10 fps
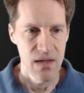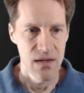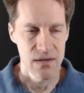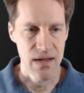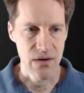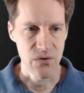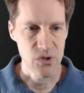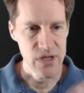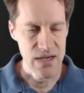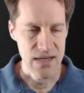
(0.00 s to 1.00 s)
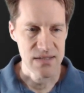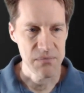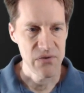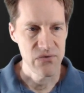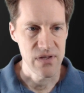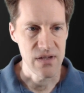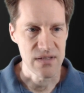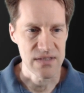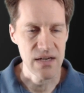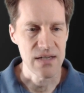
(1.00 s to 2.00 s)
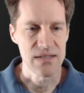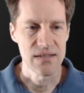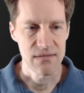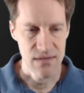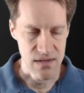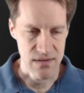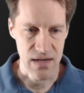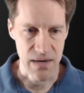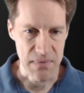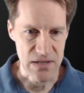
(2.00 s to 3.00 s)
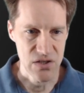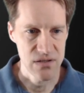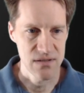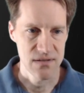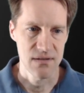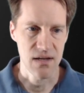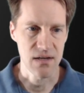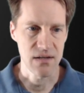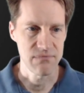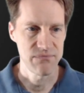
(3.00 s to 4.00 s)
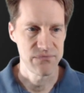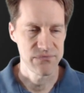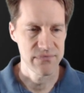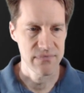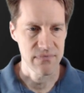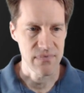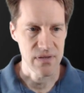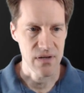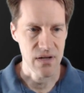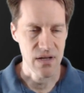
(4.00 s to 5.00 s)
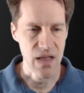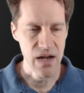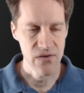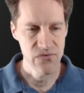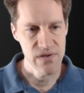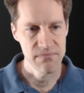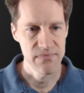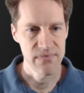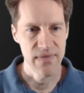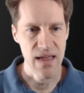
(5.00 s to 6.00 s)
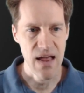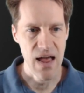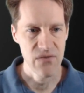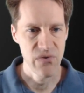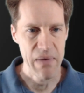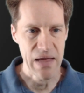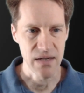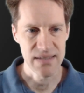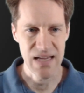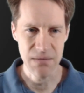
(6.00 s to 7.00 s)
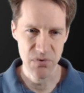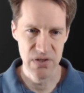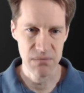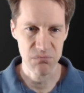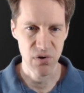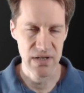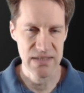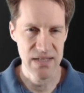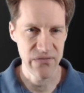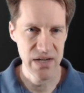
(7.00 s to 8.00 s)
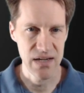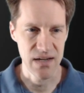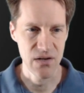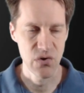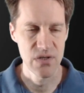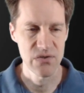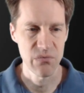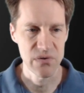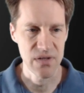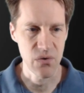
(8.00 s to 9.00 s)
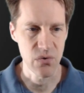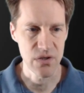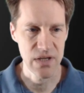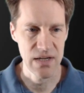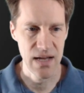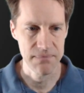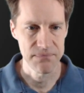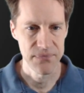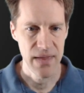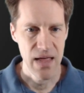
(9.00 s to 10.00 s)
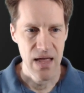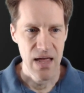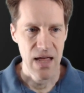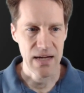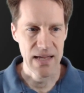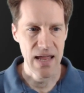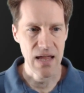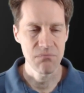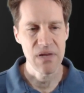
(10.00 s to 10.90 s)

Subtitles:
Now, looking at some of the studies that I mentioned, a lot of them, they have about a 10% productivity increase from what they were looking at. And it can be